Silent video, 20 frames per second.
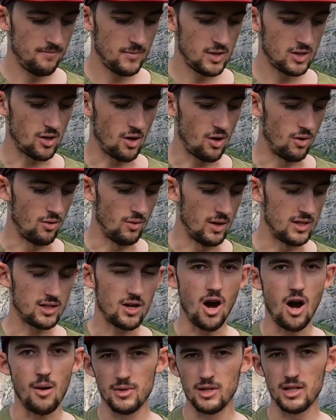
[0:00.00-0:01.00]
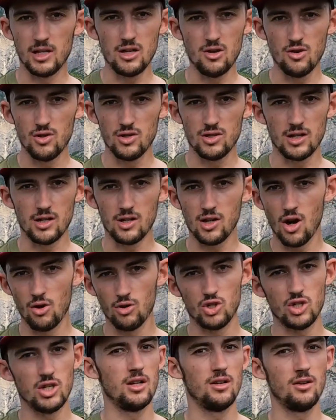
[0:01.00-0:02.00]
So it's commonly used in
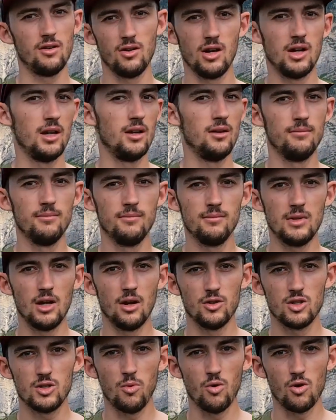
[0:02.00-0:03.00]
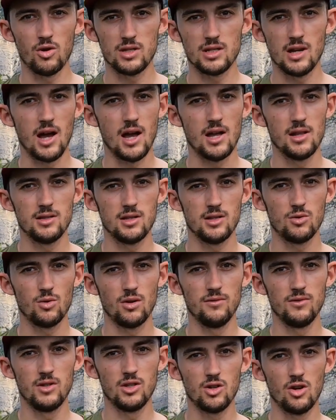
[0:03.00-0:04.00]
coaching or in sports science to sort
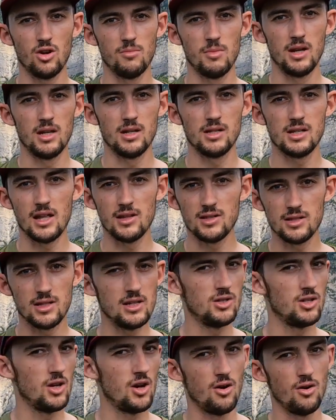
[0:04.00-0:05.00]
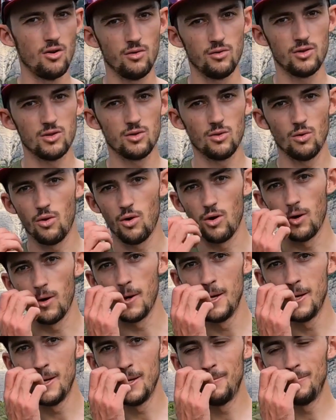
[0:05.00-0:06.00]
of determine intensity zones or
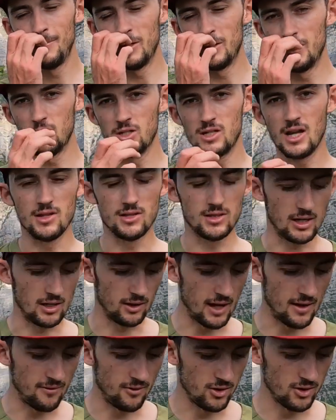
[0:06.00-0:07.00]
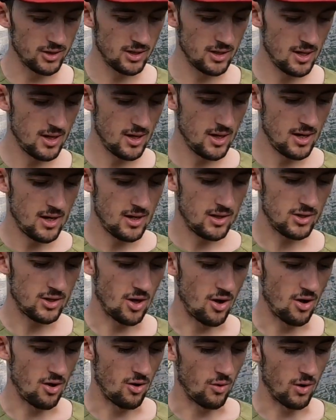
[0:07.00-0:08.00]
just intensity levels.
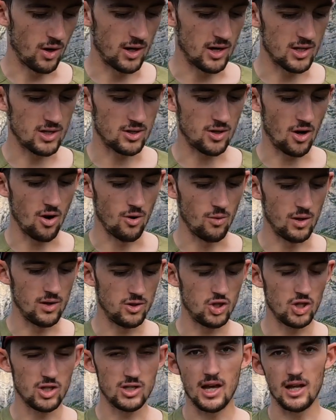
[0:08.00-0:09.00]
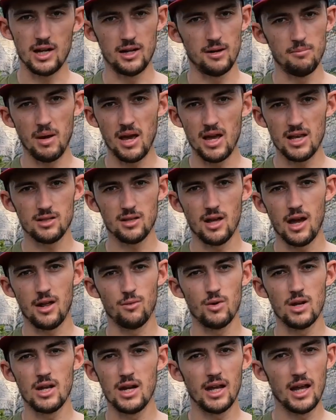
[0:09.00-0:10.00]
So we're going to start with just getting a baseline
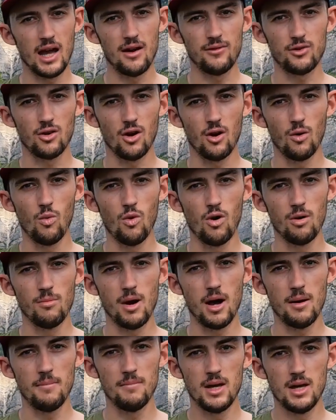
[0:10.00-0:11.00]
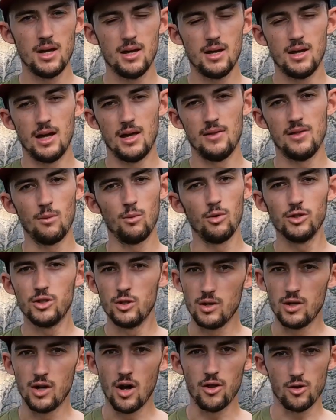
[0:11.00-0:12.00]
reading after our warm-up, and then we'll do
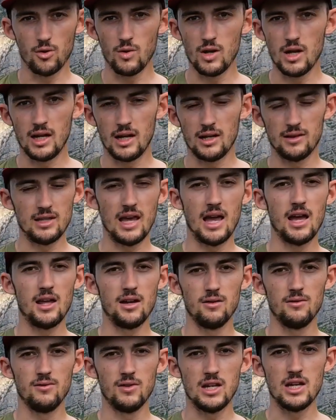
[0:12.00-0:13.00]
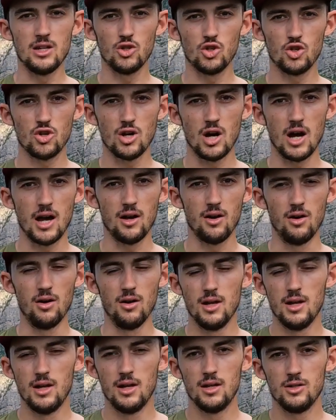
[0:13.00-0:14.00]
another reading at the end of each trial
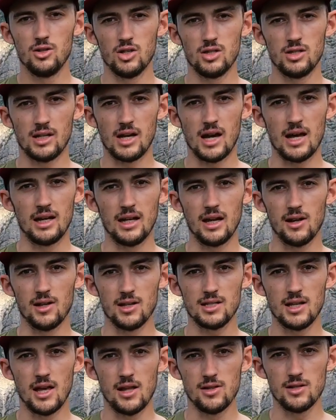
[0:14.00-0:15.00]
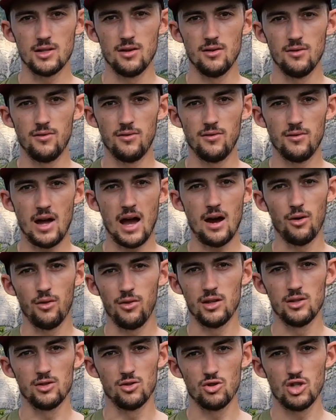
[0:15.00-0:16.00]
just to kind of get a sense of how
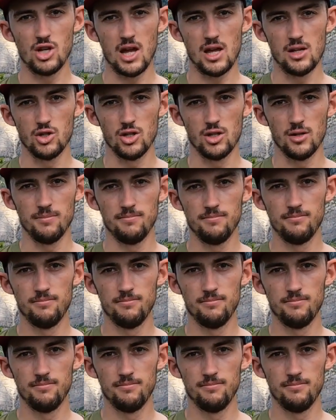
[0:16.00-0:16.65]
things are changing.